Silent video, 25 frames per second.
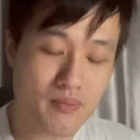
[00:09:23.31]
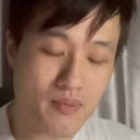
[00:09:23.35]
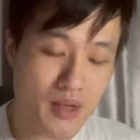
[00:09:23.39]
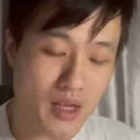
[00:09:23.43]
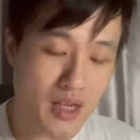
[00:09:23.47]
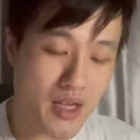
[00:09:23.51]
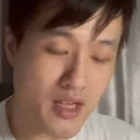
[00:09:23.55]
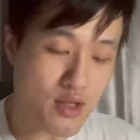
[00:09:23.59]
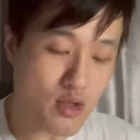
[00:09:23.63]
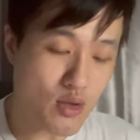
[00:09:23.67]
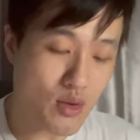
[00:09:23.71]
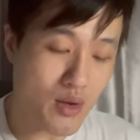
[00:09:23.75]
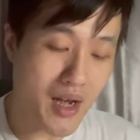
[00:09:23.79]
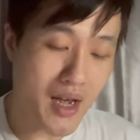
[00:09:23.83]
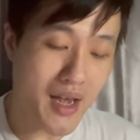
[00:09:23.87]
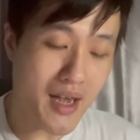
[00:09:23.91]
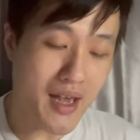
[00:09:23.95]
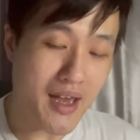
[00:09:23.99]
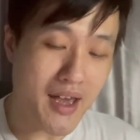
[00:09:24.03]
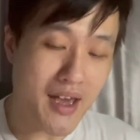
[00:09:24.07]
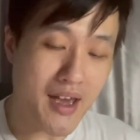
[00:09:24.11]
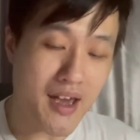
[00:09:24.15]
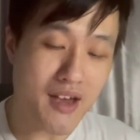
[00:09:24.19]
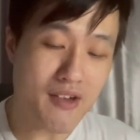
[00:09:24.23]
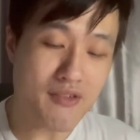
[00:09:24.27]
Okay, so I
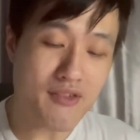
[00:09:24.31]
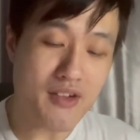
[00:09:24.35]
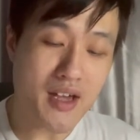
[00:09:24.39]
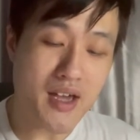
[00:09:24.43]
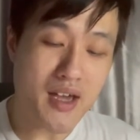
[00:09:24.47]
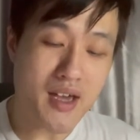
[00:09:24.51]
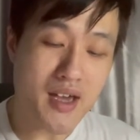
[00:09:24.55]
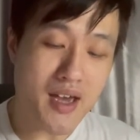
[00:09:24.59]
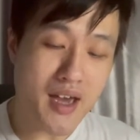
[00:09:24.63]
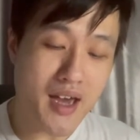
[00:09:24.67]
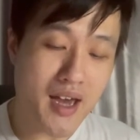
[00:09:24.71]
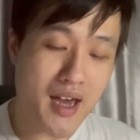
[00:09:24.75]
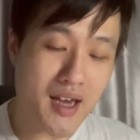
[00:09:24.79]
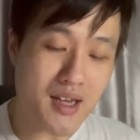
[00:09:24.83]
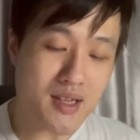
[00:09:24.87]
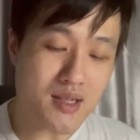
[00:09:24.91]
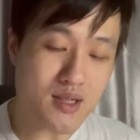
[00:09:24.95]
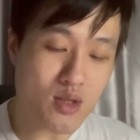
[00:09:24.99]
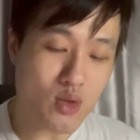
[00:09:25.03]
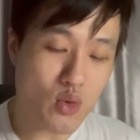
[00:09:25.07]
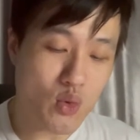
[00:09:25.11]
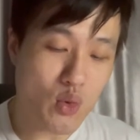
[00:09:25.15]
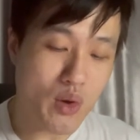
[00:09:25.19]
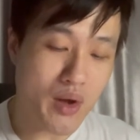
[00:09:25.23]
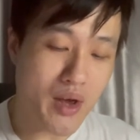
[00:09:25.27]
have x
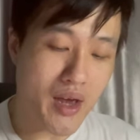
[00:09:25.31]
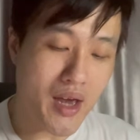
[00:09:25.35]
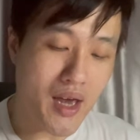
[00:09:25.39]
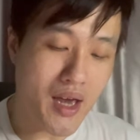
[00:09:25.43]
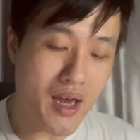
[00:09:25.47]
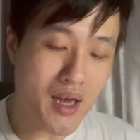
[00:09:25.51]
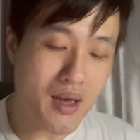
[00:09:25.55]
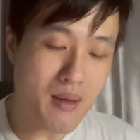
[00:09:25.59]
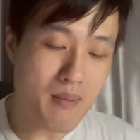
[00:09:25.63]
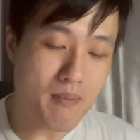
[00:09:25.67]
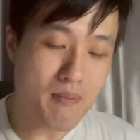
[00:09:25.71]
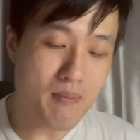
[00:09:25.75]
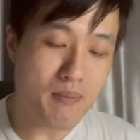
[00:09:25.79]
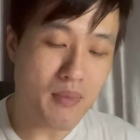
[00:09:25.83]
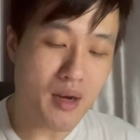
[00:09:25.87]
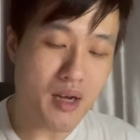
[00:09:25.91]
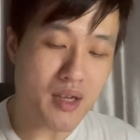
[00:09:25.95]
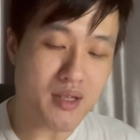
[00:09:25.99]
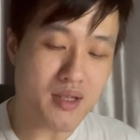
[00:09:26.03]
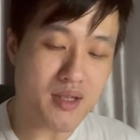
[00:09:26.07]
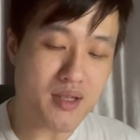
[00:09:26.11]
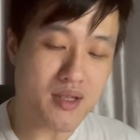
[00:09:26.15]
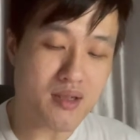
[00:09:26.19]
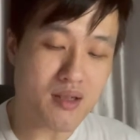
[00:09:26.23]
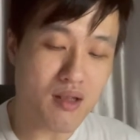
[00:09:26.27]
squared
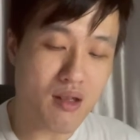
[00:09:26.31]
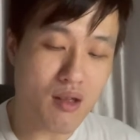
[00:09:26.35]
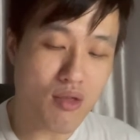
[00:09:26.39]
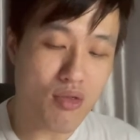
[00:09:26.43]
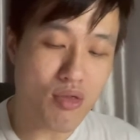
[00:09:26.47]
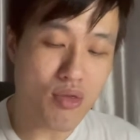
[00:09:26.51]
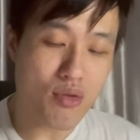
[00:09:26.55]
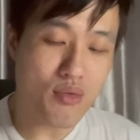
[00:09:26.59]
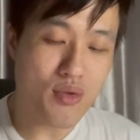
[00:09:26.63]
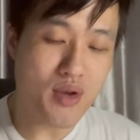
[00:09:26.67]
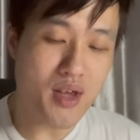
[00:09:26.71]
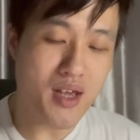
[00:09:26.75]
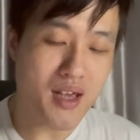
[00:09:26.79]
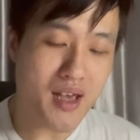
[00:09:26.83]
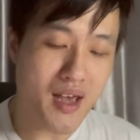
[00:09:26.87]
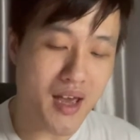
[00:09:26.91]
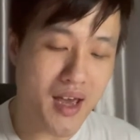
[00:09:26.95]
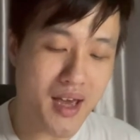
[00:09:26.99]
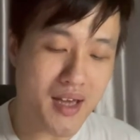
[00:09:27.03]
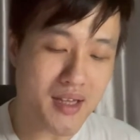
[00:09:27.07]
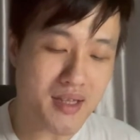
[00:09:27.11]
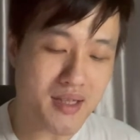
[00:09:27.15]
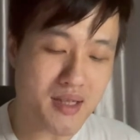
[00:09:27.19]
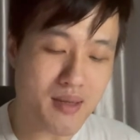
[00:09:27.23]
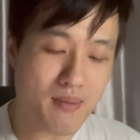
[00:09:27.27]
minus
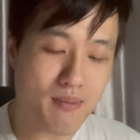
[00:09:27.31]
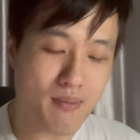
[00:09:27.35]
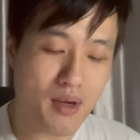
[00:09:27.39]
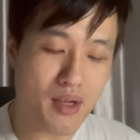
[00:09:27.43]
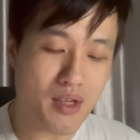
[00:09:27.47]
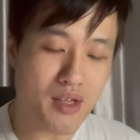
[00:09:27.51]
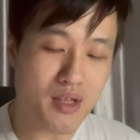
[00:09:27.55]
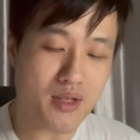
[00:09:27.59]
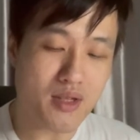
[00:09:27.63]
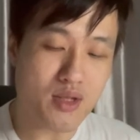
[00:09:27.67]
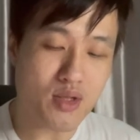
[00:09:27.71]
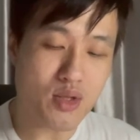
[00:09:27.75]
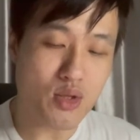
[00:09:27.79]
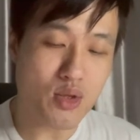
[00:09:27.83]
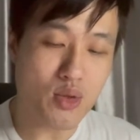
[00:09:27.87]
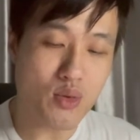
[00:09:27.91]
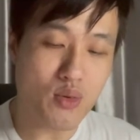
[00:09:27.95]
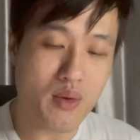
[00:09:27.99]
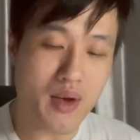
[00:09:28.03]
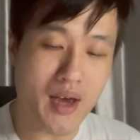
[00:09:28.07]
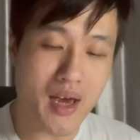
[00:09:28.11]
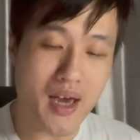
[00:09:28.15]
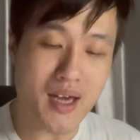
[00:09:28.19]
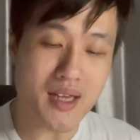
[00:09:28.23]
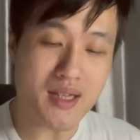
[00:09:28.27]
3x minus
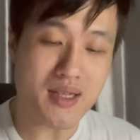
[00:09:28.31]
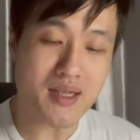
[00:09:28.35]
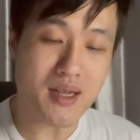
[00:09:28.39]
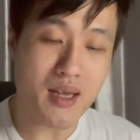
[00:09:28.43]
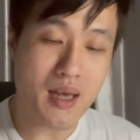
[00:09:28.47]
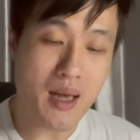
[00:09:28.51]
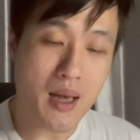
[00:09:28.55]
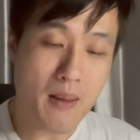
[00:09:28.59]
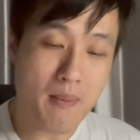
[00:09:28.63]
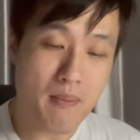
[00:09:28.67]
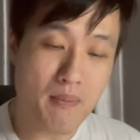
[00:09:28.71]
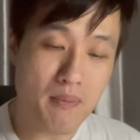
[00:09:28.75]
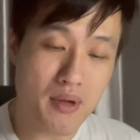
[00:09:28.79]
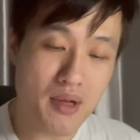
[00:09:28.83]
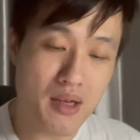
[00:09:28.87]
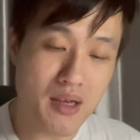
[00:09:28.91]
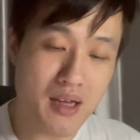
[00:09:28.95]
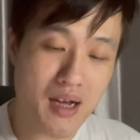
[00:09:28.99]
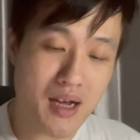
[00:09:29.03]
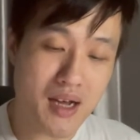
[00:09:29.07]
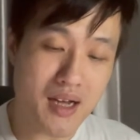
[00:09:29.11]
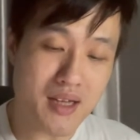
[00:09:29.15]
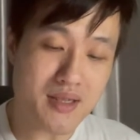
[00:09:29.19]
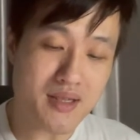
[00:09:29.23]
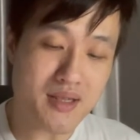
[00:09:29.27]
2x
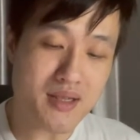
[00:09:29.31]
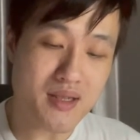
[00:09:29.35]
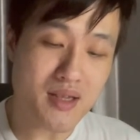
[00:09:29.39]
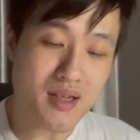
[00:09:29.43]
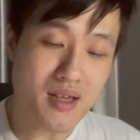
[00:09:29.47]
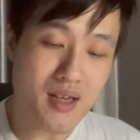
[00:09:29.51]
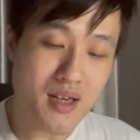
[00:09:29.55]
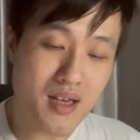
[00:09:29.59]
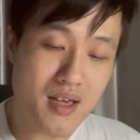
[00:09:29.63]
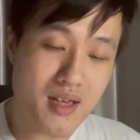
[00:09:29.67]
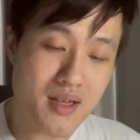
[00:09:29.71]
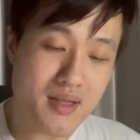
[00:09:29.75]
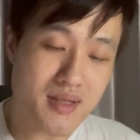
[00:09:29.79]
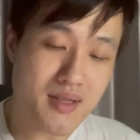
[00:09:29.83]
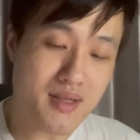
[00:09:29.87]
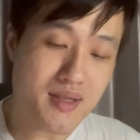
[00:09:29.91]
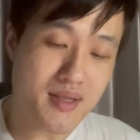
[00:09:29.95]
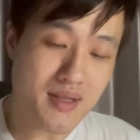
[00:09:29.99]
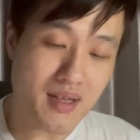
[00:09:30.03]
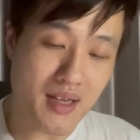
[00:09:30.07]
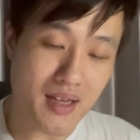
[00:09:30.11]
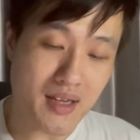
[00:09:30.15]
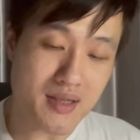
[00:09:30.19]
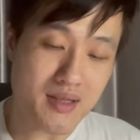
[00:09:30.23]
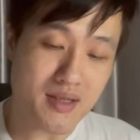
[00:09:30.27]
plus
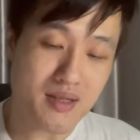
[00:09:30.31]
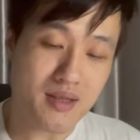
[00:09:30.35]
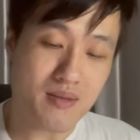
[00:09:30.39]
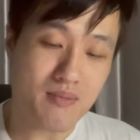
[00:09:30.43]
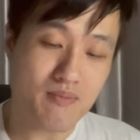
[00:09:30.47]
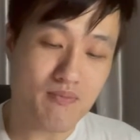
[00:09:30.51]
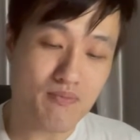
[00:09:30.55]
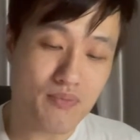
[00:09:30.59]
6.